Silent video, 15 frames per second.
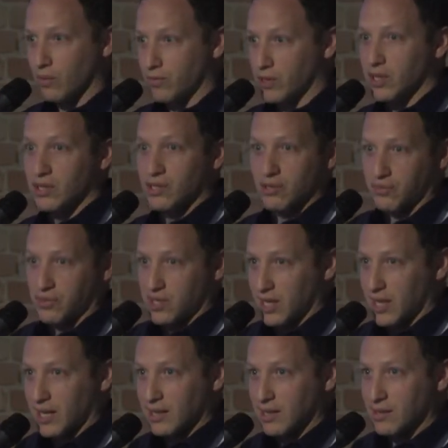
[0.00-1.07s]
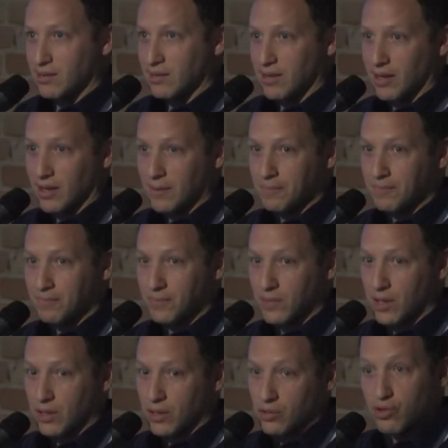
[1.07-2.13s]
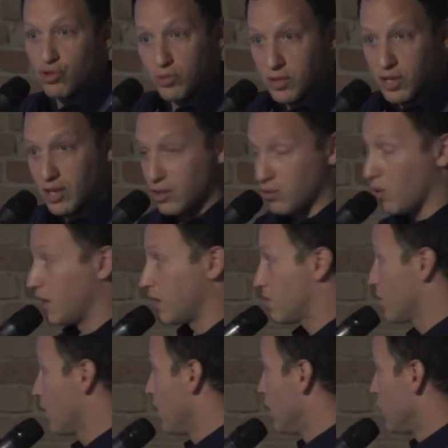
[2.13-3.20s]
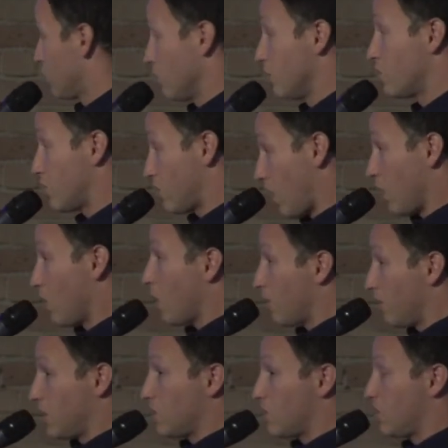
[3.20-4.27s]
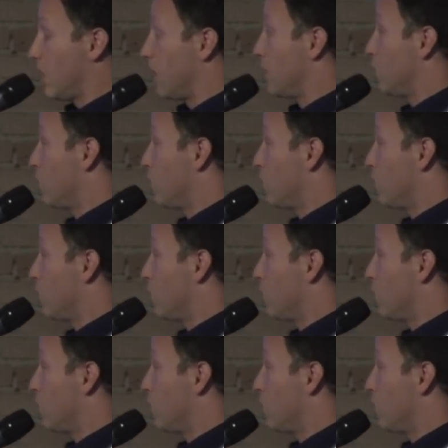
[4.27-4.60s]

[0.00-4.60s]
very sophisticated consumer electronics. So a lot of it is still in